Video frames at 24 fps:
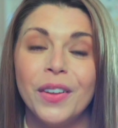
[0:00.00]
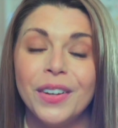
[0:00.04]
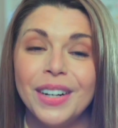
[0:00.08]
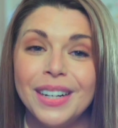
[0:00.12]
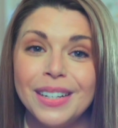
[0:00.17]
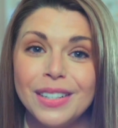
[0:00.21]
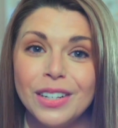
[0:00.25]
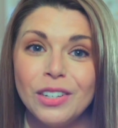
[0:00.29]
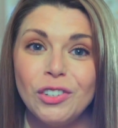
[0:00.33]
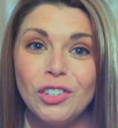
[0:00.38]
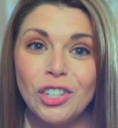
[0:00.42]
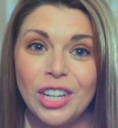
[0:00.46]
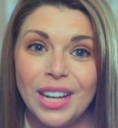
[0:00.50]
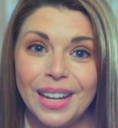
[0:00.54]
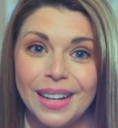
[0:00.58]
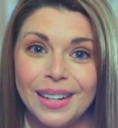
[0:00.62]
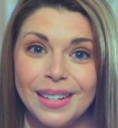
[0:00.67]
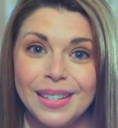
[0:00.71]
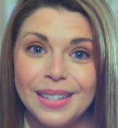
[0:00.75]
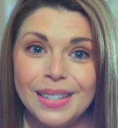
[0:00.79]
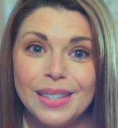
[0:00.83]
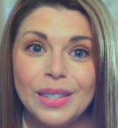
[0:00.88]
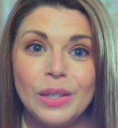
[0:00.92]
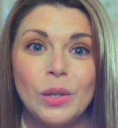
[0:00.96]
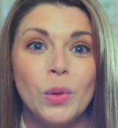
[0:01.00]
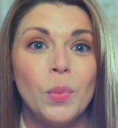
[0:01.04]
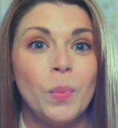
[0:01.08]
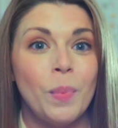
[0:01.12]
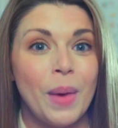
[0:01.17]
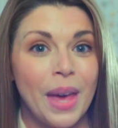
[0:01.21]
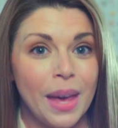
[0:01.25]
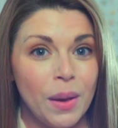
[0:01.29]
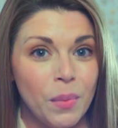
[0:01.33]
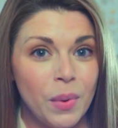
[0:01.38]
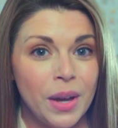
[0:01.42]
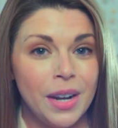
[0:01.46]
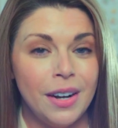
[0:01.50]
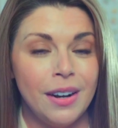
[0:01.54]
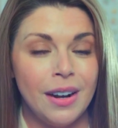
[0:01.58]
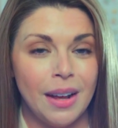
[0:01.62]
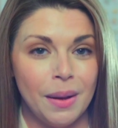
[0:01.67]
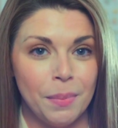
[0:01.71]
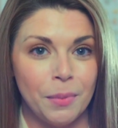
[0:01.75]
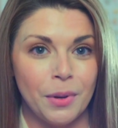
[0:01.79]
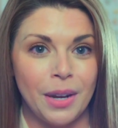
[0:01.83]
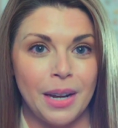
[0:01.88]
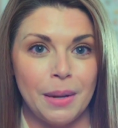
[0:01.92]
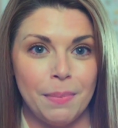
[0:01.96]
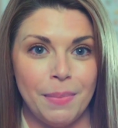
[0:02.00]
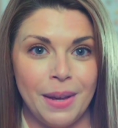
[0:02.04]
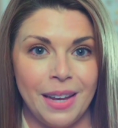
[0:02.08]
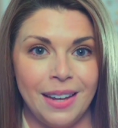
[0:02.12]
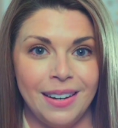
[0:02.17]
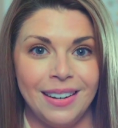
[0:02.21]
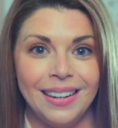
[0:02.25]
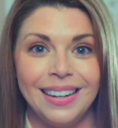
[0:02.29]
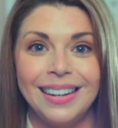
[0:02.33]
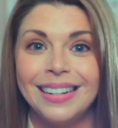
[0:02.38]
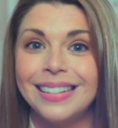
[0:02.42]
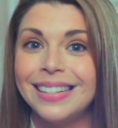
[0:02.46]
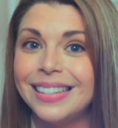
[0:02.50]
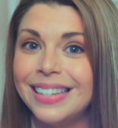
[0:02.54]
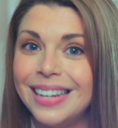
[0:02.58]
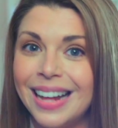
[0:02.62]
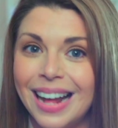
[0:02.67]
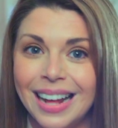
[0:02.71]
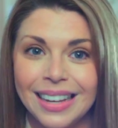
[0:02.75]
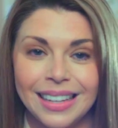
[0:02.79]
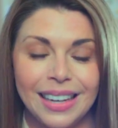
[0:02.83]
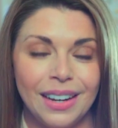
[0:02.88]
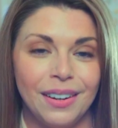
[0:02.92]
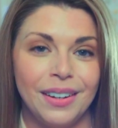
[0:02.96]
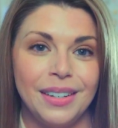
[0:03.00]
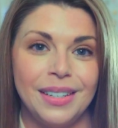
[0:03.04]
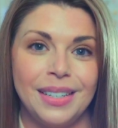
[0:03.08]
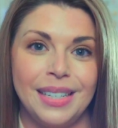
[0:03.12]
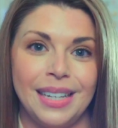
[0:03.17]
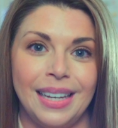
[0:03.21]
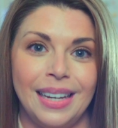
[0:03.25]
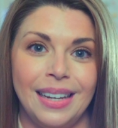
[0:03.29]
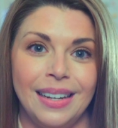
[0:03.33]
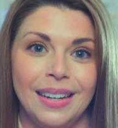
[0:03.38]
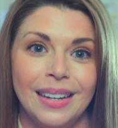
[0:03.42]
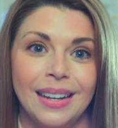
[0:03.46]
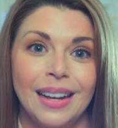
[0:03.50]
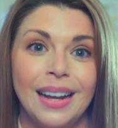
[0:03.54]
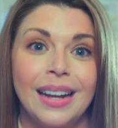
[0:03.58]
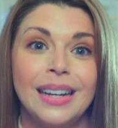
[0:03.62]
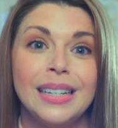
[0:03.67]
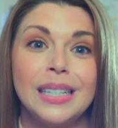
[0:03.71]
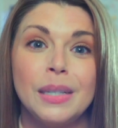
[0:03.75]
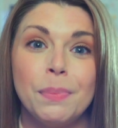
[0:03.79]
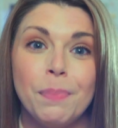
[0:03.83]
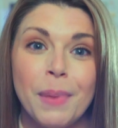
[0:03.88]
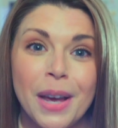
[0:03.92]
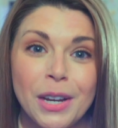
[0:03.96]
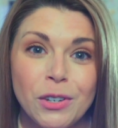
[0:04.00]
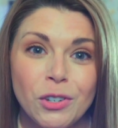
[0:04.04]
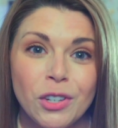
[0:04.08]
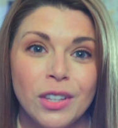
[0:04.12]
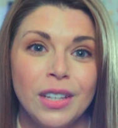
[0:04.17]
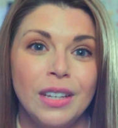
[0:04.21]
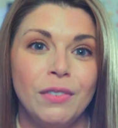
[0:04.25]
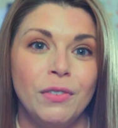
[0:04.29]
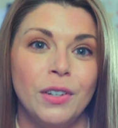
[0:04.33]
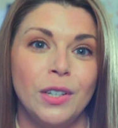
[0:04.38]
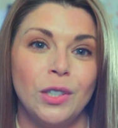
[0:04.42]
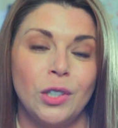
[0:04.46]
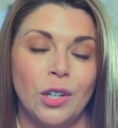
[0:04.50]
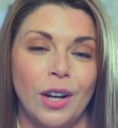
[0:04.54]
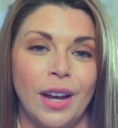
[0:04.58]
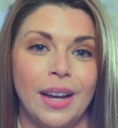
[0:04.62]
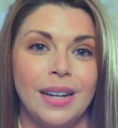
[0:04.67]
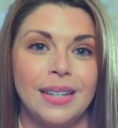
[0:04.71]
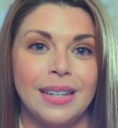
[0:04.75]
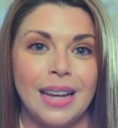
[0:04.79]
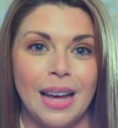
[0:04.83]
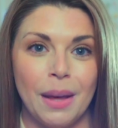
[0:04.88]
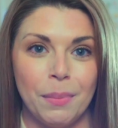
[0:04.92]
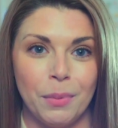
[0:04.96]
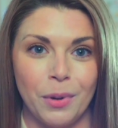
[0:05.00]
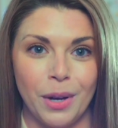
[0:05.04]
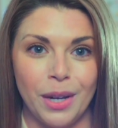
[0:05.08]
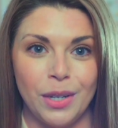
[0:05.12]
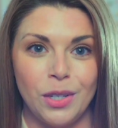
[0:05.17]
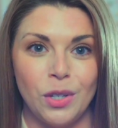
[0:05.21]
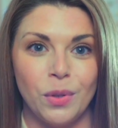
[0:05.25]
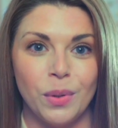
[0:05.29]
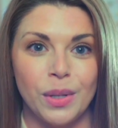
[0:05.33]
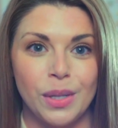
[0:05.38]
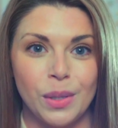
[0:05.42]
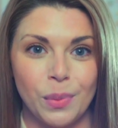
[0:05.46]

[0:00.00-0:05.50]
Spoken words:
there is a chance you may win an upgrade bid, it's not guaranteed, especially if you're trying to upgrade to a